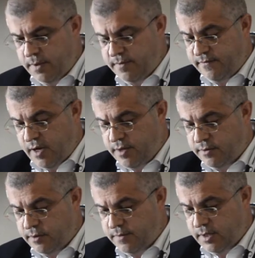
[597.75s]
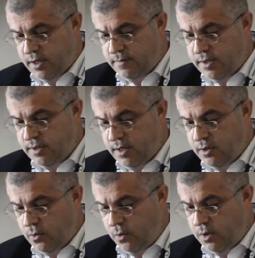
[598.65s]
Epiphanius of Salamis
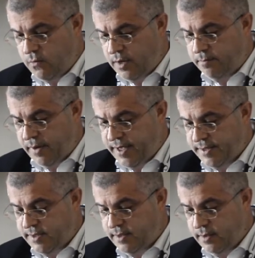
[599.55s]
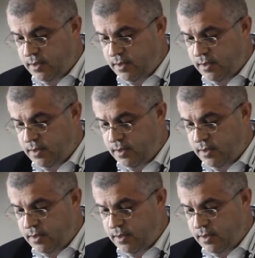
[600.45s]
in only one place,